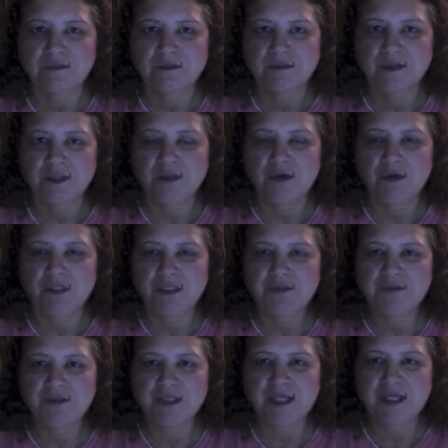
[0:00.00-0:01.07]
you always
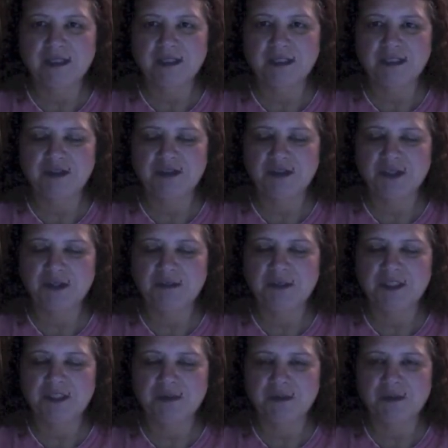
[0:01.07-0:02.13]
forget that you're so
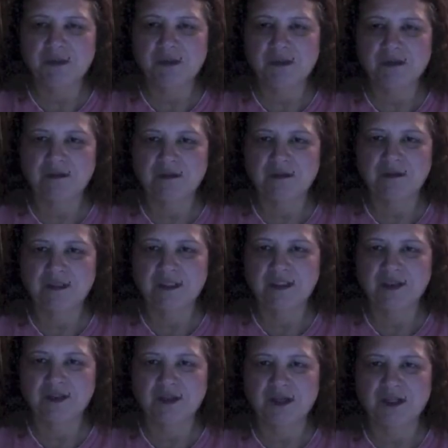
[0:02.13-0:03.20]
much more than
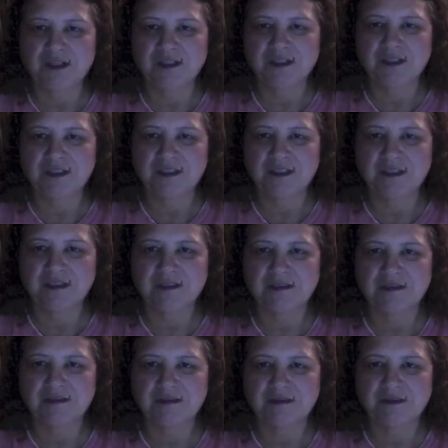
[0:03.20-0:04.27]
your consciousness
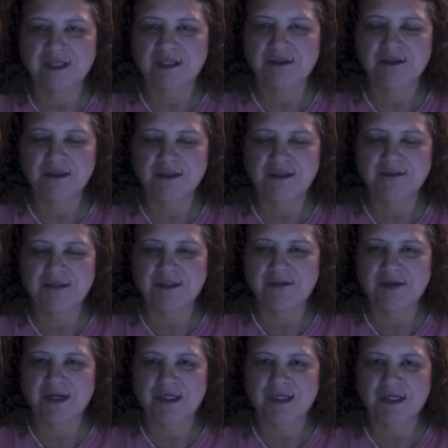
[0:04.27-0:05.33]
that you're living
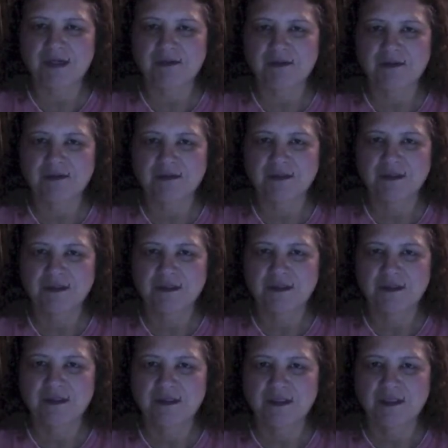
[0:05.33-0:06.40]
right now.
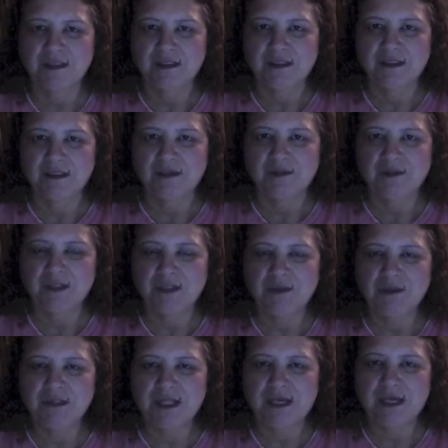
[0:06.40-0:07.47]
When you allow